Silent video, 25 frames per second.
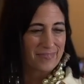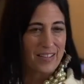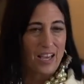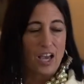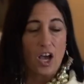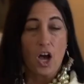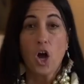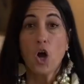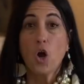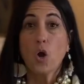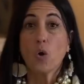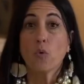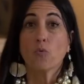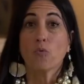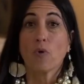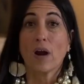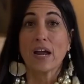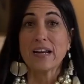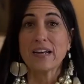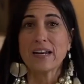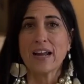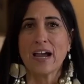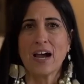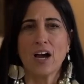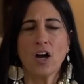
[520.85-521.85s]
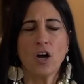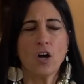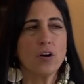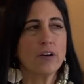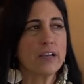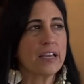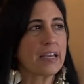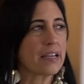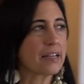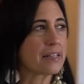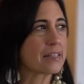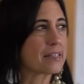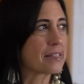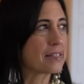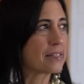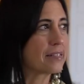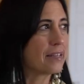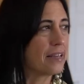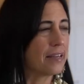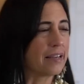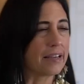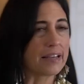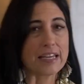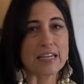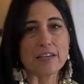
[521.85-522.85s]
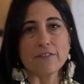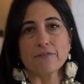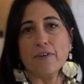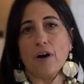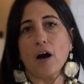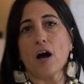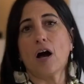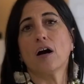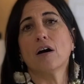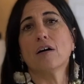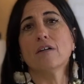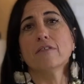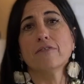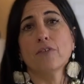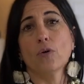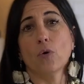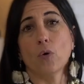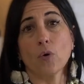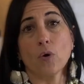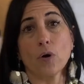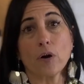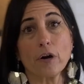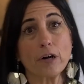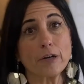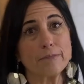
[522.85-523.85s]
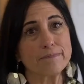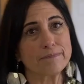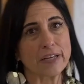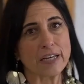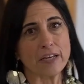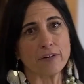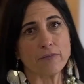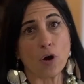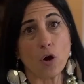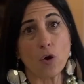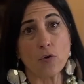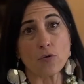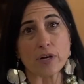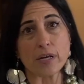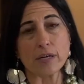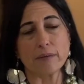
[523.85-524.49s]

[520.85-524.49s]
Oh, right now it's evolve or erode.